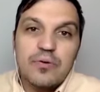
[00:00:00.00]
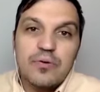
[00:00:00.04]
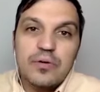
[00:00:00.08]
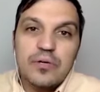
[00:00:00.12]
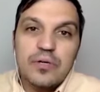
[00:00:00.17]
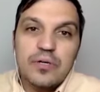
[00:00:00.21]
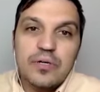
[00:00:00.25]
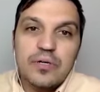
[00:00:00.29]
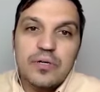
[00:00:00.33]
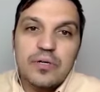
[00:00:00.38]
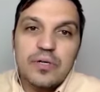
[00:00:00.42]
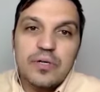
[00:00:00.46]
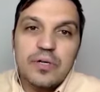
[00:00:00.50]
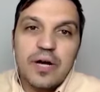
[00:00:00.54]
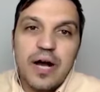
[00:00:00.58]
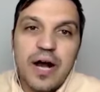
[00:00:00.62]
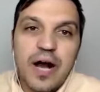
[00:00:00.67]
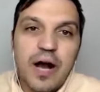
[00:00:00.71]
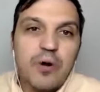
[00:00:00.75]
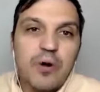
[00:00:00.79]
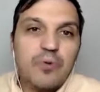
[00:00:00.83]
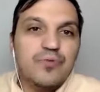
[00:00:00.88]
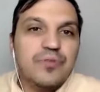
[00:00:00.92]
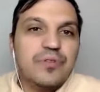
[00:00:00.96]
uh,
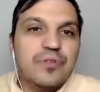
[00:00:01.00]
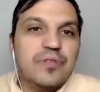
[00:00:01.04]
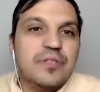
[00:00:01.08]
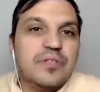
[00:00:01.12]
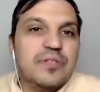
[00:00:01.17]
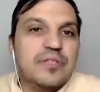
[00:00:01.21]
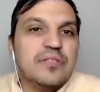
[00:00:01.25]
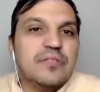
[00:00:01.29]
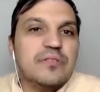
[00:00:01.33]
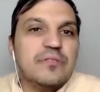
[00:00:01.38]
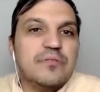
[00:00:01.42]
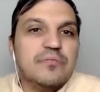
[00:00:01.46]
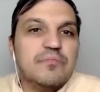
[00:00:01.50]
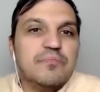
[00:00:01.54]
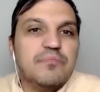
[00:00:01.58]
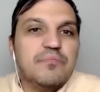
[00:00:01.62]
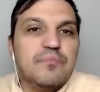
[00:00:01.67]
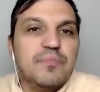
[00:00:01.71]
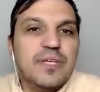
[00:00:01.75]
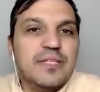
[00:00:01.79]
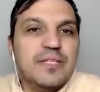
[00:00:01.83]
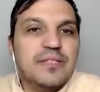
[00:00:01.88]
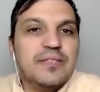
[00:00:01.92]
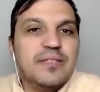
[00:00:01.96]
how this
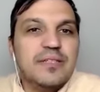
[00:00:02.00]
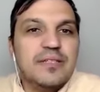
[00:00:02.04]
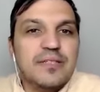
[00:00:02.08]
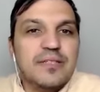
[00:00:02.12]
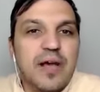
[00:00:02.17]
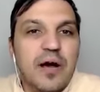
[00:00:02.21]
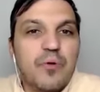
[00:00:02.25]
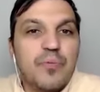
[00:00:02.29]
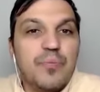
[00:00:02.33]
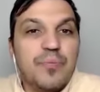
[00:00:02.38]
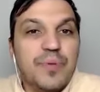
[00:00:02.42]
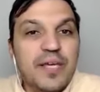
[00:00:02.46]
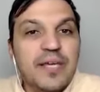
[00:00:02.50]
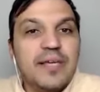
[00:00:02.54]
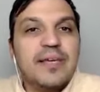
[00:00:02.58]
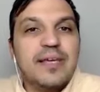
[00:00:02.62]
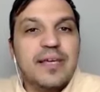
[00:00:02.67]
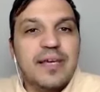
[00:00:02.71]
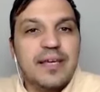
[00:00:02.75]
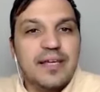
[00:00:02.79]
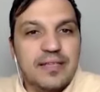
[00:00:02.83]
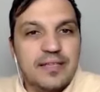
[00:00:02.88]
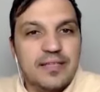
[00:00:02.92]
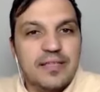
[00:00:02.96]
business how big
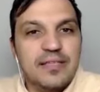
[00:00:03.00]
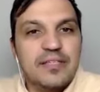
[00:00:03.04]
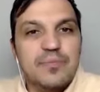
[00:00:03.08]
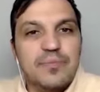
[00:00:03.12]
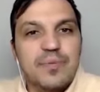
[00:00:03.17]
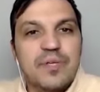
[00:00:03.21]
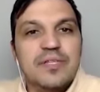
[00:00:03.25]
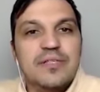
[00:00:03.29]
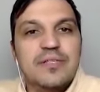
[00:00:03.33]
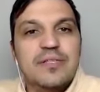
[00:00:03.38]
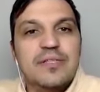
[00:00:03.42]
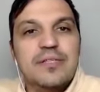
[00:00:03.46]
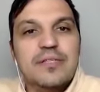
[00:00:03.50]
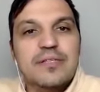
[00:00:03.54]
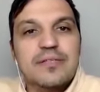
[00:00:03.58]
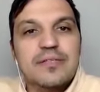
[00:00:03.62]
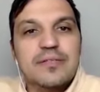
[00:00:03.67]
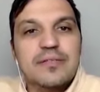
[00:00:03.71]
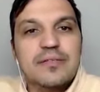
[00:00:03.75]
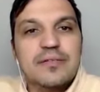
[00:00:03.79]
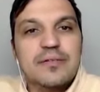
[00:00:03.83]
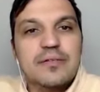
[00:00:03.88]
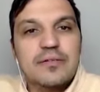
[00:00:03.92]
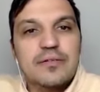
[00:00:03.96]
can this
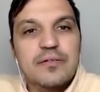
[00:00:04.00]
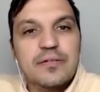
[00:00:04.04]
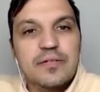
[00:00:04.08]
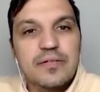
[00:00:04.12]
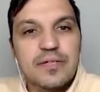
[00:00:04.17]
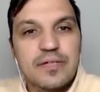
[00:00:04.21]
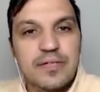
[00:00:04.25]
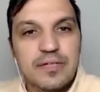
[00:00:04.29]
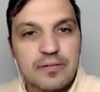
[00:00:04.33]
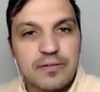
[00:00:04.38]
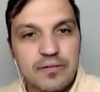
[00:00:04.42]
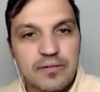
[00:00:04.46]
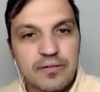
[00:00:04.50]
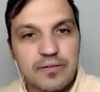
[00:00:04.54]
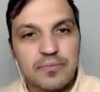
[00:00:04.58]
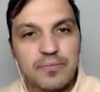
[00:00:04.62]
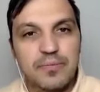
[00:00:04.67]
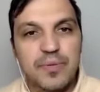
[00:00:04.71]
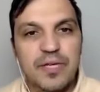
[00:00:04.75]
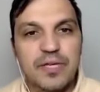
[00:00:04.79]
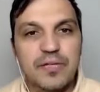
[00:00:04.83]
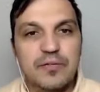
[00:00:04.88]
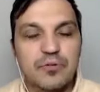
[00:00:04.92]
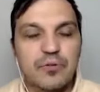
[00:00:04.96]
business
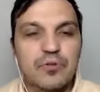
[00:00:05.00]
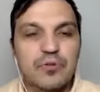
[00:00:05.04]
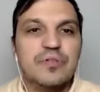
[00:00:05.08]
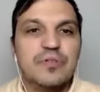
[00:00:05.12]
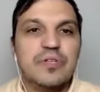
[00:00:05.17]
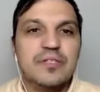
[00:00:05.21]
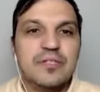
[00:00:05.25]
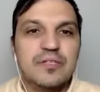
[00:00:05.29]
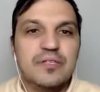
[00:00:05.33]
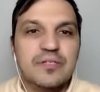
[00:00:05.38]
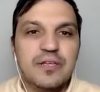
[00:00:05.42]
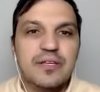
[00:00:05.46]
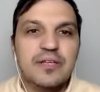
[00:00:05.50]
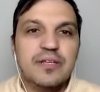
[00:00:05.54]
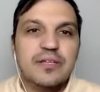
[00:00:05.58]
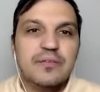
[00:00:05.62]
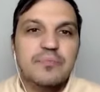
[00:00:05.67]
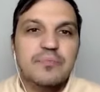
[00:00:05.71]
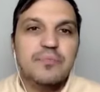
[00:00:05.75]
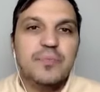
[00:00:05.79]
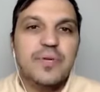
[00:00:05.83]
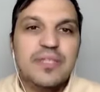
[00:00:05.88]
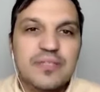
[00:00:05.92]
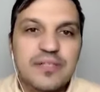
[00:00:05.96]
be not
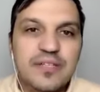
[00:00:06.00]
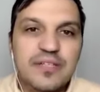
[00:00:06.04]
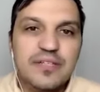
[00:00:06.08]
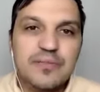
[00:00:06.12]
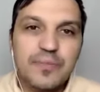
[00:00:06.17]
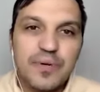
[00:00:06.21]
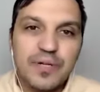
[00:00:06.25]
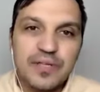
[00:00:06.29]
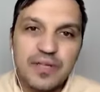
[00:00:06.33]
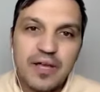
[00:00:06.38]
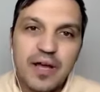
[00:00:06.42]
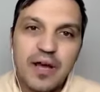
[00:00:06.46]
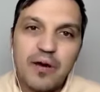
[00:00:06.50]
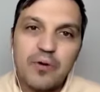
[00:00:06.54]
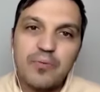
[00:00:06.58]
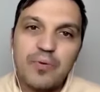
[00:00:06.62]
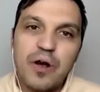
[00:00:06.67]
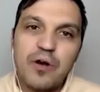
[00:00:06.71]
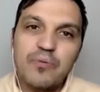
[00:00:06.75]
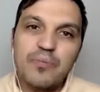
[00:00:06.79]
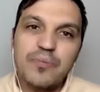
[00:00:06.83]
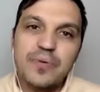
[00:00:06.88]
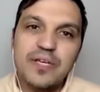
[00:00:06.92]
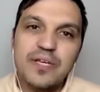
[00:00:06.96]
necessarily business but how,
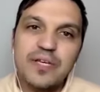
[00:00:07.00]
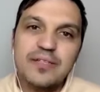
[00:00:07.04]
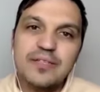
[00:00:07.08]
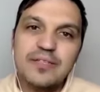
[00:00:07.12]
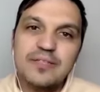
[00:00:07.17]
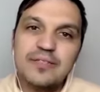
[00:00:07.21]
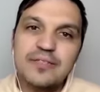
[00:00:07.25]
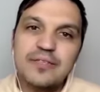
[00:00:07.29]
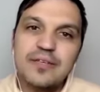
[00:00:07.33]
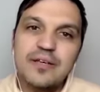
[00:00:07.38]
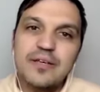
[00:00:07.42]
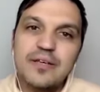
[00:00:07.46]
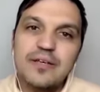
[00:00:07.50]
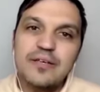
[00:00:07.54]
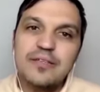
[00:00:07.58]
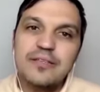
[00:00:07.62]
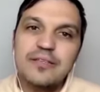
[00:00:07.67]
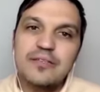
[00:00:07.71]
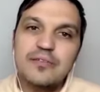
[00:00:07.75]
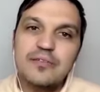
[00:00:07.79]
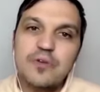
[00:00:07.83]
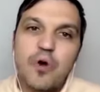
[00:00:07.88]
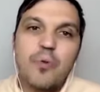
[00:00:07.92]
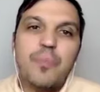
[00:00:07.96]
how big this
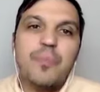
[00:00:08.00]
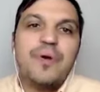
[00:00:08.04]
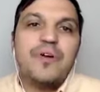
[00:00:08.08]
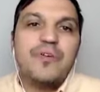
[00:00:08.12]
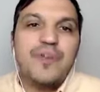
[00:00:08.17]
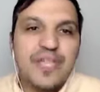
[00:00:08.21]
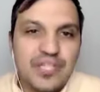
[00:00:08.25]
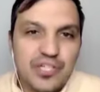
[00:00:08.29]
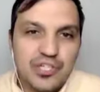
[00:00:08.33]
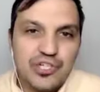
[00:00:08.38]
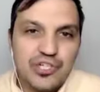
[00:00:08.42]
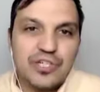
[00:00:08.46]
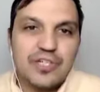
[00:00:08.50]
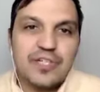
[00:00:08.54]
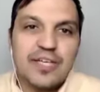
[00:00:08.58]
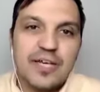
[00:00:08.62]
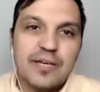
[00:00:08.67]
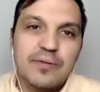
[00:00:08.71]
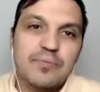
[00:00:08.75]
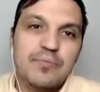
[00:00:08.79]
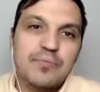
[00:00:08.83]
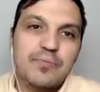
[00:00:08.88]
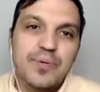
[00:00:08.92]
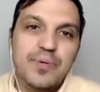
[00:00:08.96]
this operation
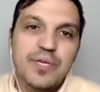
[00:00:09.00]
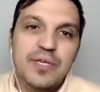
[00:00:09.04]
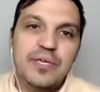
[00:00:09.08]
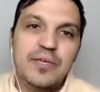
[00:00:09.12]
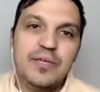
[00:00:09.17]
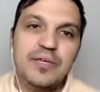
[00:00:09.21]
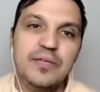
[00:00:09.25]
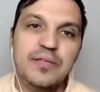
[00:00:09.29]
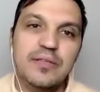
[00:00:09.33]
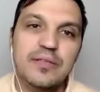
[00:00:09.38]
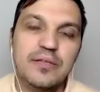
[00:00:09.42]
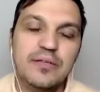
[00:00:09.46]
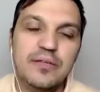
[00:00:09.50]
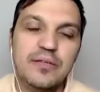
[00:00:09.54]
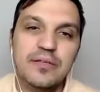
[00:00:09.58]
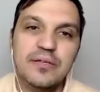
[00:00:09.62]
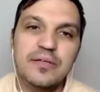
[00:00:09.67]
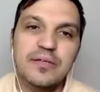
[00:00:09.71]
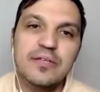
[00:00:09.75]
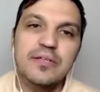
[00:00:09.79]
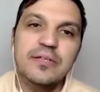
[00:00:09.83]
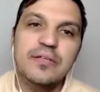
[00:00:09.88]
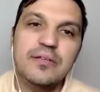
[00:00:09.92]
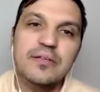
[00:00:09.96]
can be in
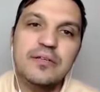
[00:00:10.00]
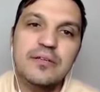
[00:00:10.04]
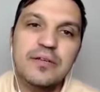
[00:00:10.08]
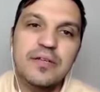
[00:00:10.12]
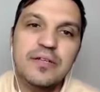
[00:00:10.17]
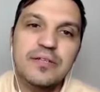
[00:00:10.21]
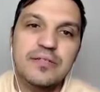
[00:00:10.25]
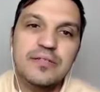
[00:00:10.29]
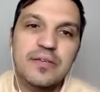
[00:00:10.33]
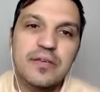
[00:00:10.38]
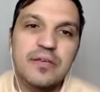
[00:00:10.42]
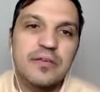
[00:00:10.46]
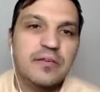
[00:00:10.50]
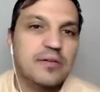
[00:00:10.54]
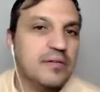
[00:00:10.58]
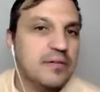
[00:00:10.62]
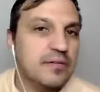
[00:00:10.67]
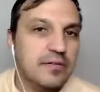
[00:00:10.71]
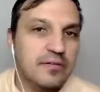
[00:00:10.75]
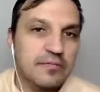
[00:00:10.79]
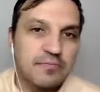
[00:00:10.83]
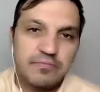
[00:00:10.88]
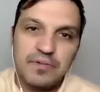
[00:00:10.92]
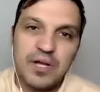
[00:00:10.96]
uh, in let's say
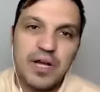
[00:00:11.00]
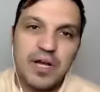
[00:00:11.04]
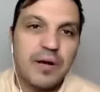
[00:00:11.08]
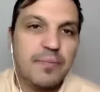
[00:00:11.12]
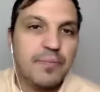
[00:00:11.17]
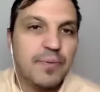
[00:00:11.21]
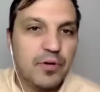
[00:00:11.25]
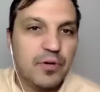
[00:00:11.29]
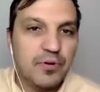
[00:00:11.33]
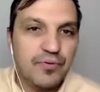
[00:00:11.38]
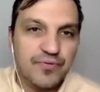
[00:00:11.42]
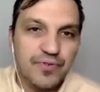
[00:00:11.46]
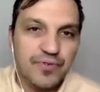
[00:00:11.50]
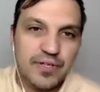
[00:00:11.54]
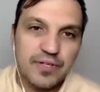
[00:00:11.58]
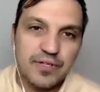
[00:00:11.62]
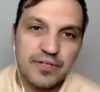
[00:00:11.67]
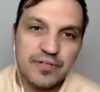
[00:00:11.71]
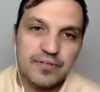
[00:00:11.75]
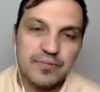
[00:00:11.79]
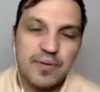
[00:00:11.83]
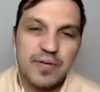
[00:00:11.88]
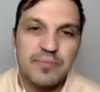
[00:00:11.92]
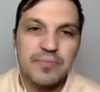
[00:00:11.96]
a couple of
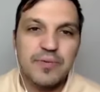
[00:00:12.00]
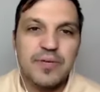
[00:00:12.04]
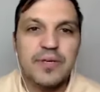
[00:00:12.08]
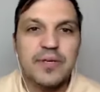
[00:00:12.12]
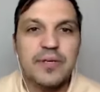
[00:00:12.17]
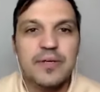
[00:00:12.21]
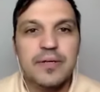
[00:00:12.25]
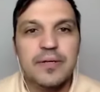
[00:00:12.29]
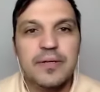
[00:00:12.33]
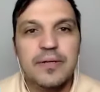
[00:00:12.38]
years maybe